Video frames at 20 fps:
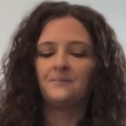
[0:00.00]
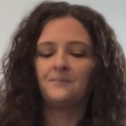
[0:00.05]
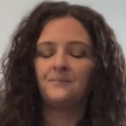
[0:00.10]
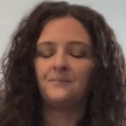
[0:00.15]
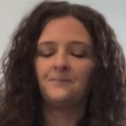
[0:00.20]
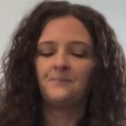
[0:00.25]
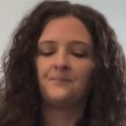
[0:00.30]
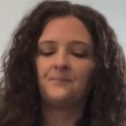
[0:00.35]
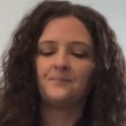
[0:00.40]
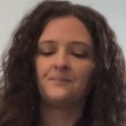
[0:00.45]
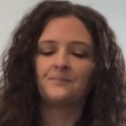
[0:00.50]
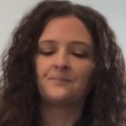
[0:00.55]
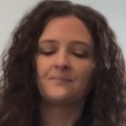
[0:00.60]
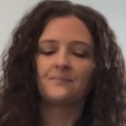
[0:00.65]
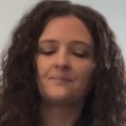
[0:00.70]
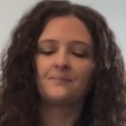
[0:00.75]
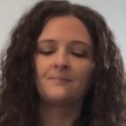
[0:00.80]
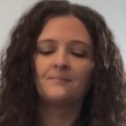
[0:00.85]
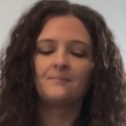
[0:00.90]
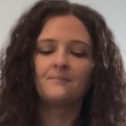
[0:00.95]

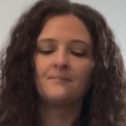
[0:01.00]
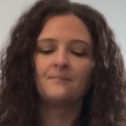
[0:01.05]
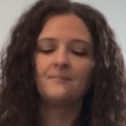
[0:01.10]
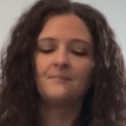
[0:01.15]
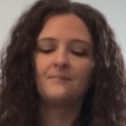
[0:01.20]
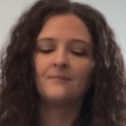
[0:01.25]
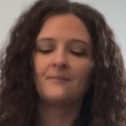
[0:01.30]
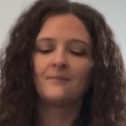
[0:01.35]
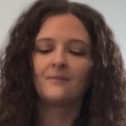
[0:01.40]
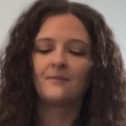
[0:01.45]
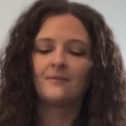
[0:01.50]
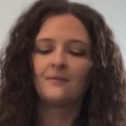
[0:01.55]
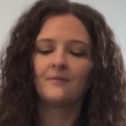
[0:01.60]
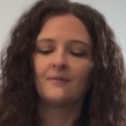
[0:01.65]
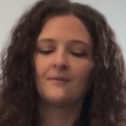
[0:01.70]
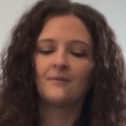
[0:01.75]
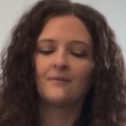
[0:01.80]
Nothing is said.